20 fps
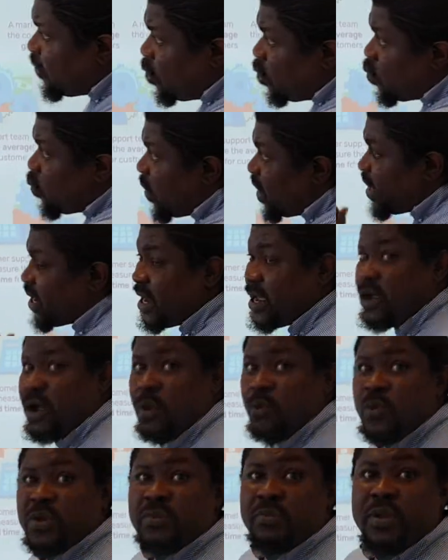you quickly
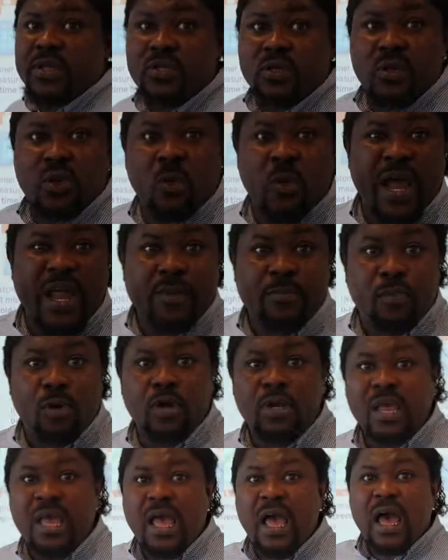come with me to the
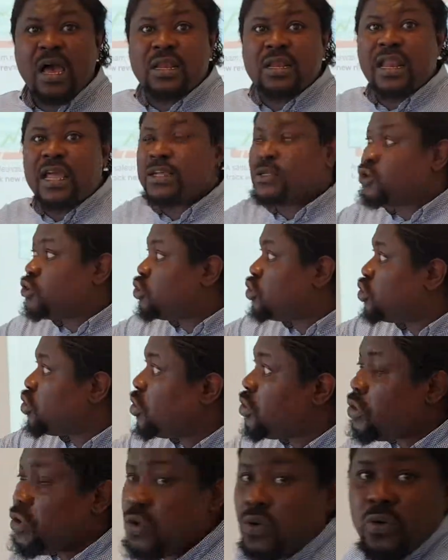whiteboard, I'd like to
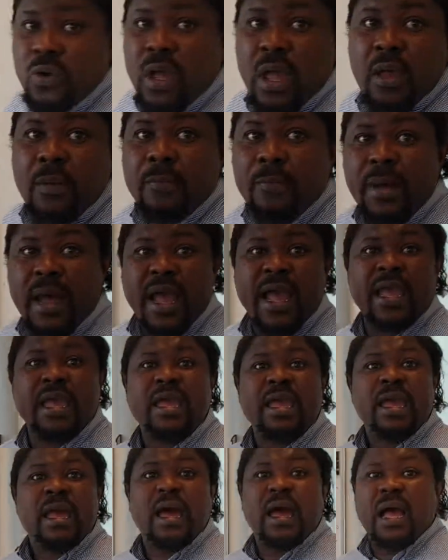show you
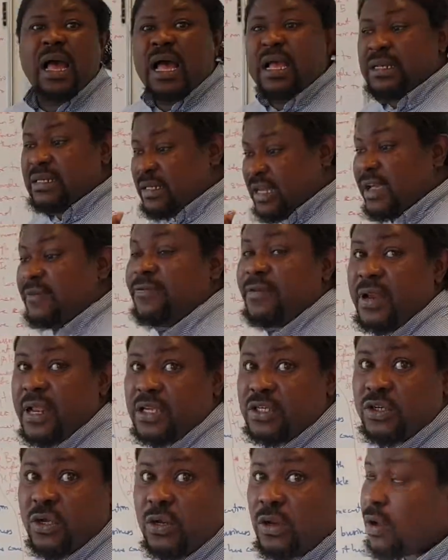my
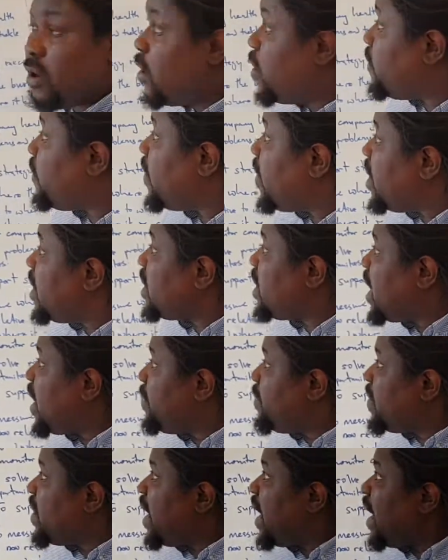definition of
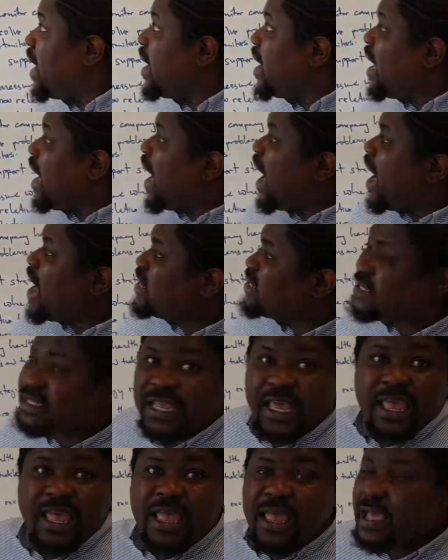KPI. I
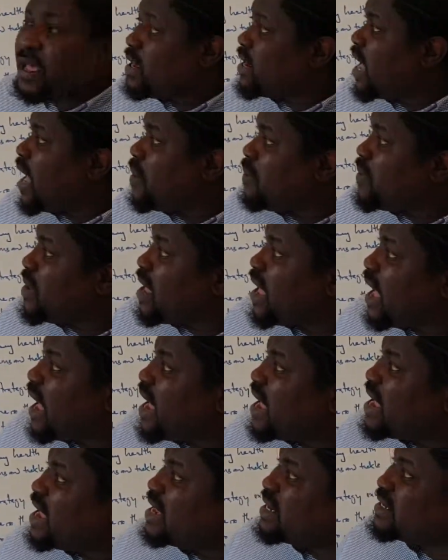say KPI